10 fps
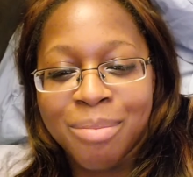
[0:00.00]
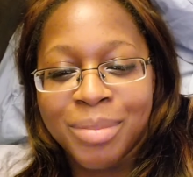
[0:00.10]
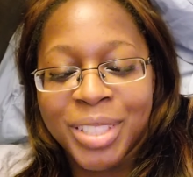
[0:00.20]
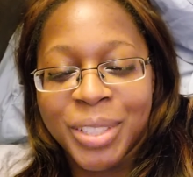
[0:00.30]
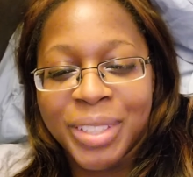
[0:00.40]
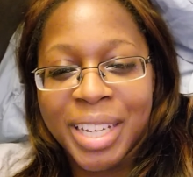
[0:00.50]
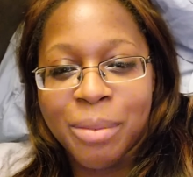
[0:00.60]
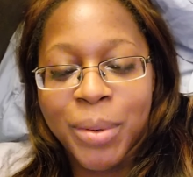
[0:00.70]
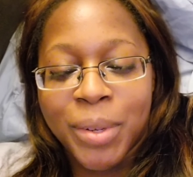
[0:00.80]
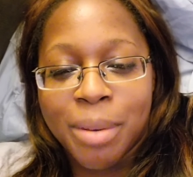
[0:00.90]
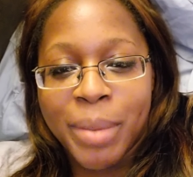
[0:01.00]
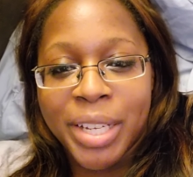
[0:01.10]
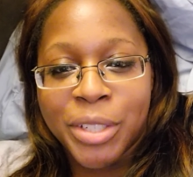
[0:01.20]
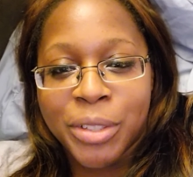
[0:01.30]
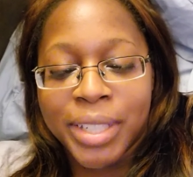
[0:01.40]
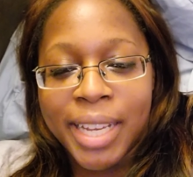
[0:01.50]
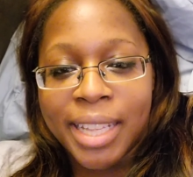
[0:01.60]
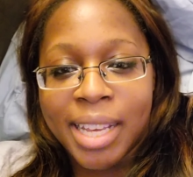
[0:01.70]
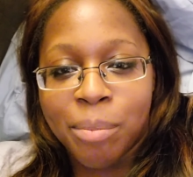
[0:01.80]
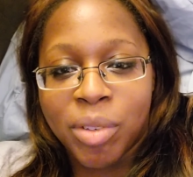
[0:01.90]
So yeah, we want to make sure
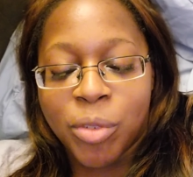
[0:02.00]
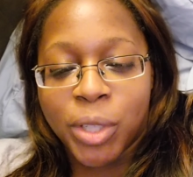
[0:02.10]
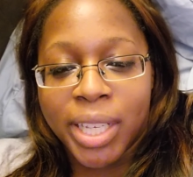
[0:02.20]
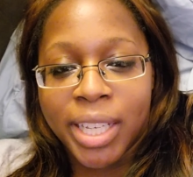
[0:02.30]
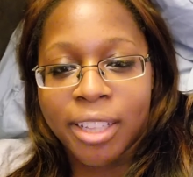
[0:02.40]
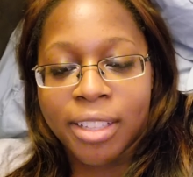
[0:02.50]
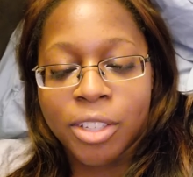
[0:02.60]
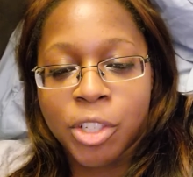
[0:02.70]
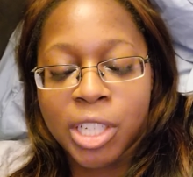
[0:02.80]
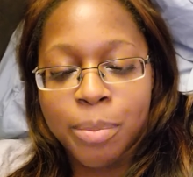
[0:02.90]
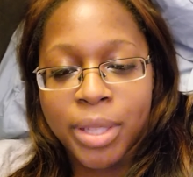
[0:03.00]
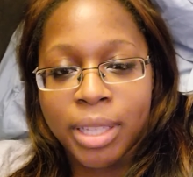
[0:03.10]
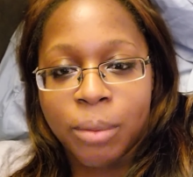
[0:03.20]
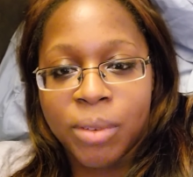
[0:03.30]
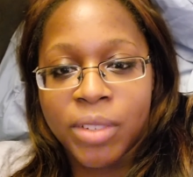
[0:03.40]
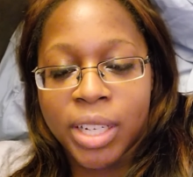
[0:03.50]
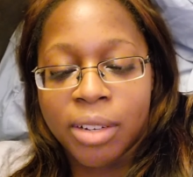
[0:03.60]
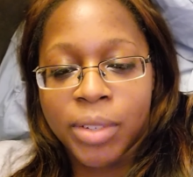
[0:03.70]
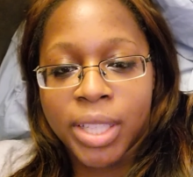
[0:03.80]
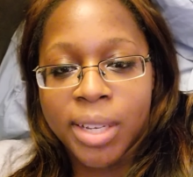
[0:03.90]
again that before they get this treatment that we've done
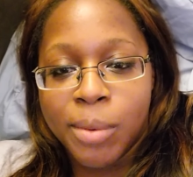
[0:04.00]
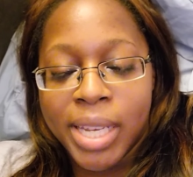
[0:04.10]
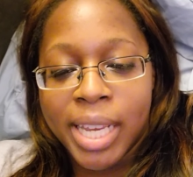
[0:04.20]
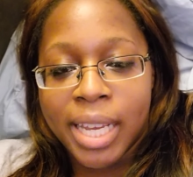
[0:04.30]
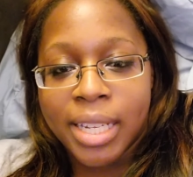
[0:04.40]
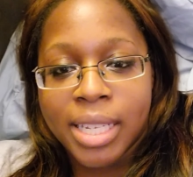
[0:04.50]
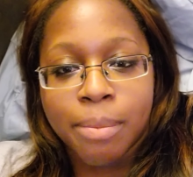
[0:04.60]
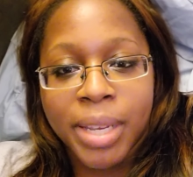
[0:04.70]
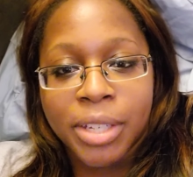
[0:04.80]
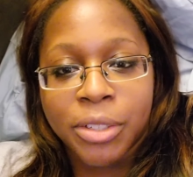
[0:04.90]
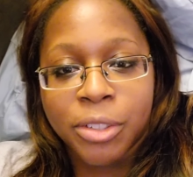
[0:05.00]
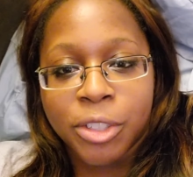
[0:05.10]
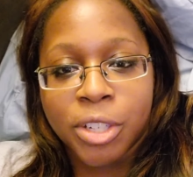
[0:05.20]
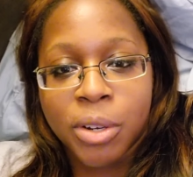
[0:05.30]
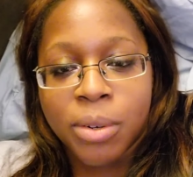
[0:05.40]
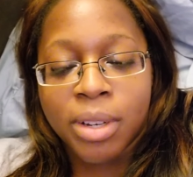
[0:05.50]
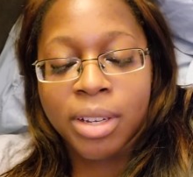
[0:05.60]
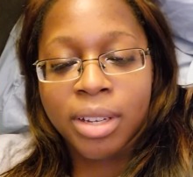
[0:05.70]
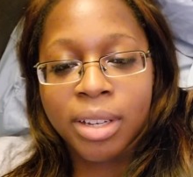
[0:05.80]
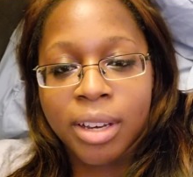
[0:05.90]
everything we can to make sure there's no
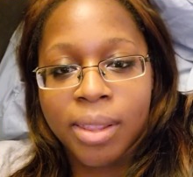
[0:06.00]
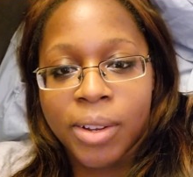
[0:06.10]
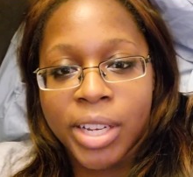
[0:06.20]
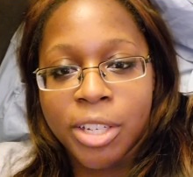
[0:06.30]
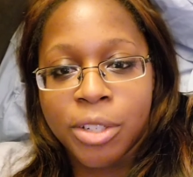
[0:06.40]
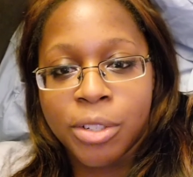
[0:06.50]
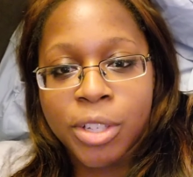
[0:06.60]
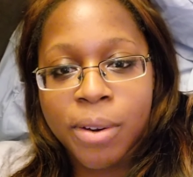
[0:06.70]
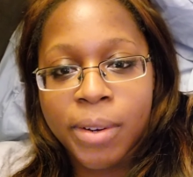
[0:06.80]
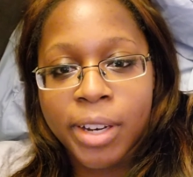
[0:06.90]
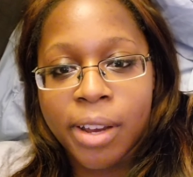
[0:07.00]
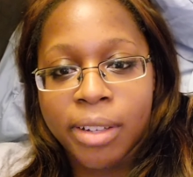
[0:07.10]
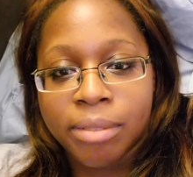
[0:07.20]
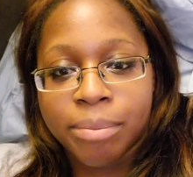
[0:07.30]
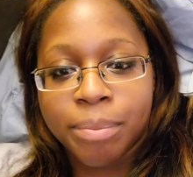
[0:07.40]
other issues going on.